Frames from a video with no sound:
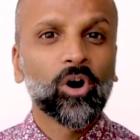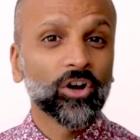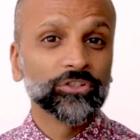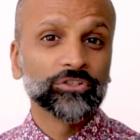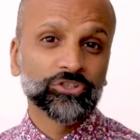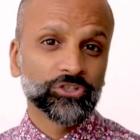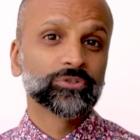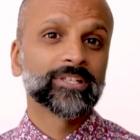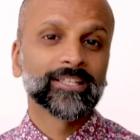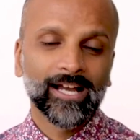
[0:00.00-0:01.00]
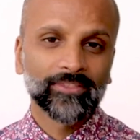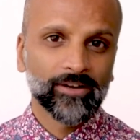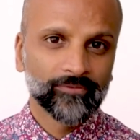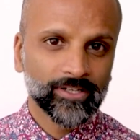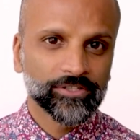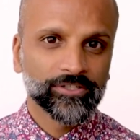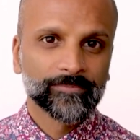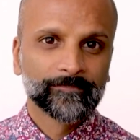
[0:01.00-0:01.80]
are you shooting at that venue?